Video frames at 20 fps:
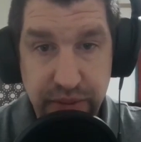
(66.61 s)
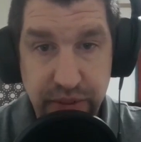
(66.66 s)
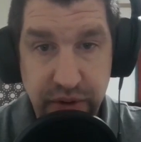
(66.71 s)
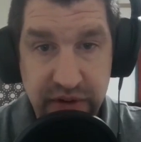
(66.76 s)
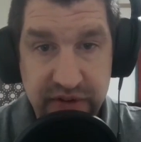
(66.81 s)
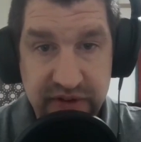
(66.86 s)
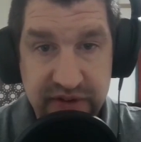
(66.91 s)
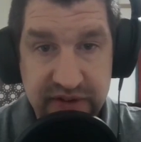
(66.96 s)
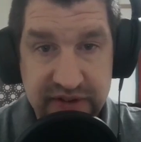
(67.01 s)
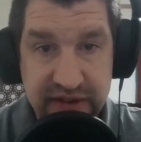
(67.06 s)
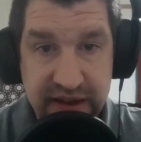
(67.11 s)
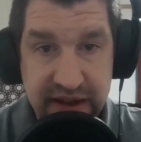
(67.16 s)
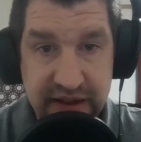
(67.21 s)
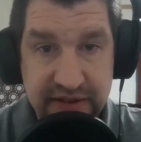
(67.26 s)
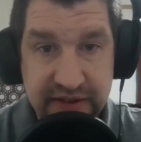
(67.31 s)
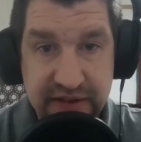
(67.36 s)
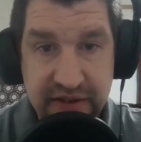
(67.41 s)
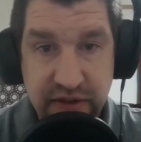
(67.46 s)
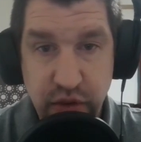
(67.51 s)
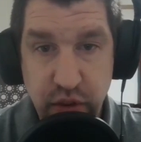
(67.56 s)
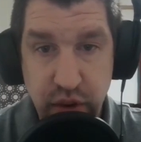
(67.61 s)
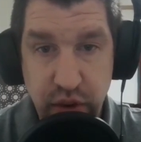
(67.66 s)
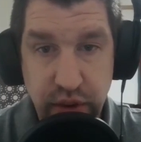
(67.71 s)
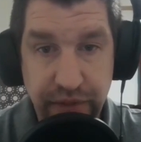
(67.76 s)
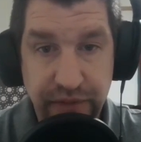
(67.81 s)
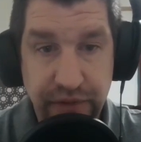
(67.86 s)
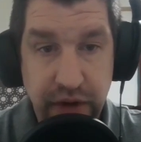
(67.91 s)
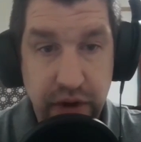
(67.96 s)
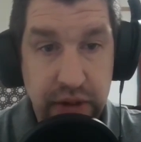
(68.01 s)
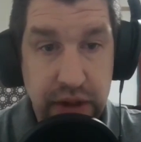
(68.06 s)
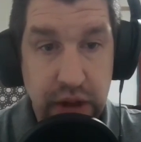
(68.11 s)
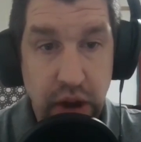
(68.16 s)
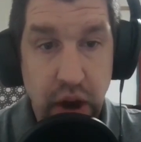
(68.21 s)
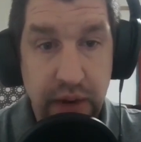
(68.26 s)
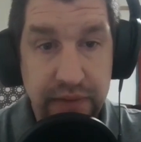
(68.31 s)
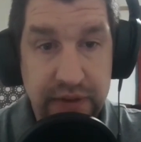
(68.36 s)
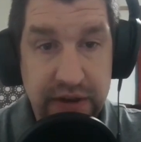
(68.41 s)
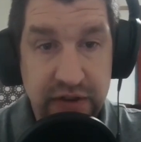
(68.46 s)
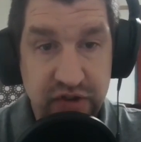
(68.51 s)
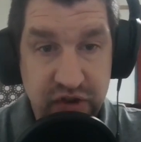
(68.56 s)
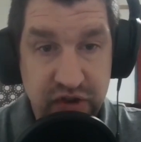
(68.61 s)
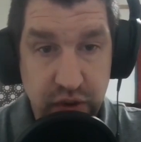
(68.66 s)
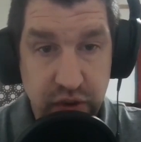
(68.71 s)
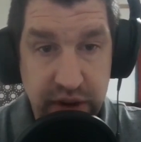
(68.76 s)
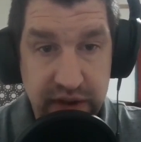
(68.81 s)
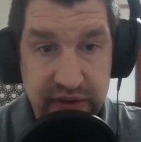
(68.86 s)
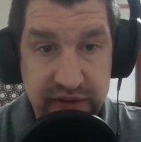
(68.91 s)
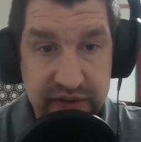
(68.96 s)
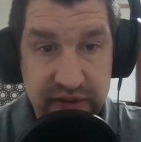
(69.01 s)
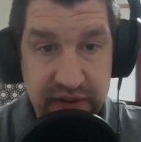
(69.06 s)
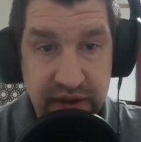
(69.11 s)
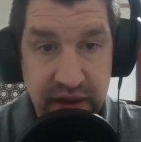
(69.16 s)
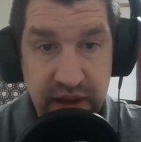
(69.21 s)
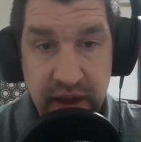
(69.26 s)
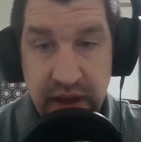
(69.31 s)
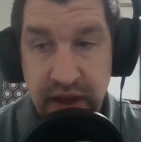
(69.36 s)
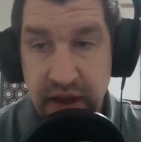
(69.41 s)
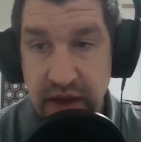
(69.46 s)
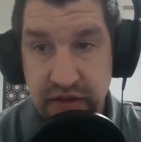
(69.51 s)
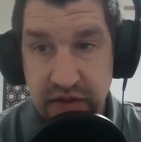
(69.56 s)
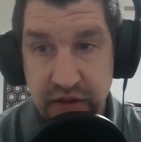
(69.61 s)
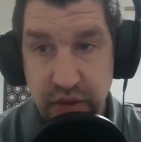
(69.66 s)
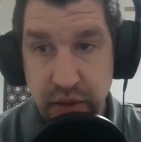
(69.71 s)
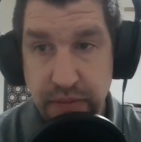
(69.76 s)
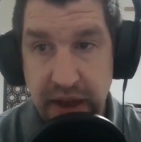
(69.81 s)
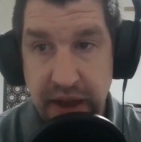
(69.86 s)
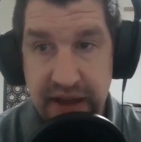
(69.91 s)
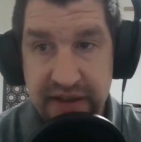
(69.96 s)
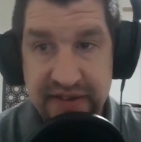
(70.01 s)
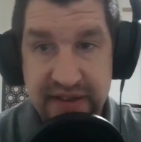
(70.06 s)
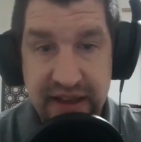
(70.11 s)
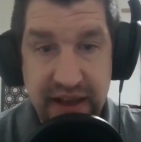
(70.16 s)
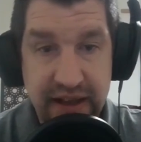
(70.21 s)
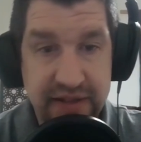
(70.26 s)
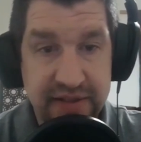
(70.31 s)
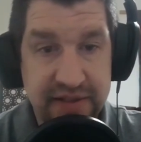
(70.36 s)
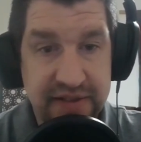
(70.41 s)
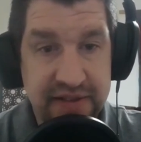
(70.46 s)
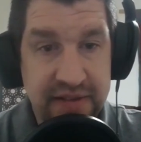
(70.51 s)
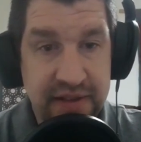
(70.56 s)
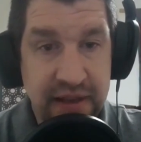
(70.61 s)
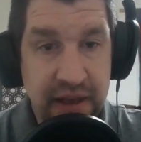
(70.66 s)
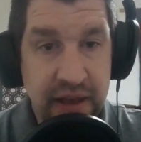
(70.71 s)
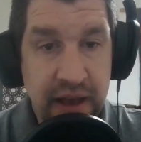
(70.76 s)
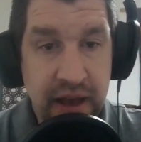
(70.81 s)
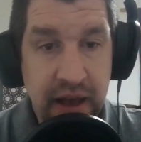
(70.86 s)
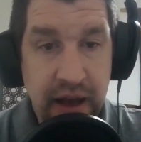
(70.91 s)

the person says, is, quote, a fairly obvious choice. So it makes sense.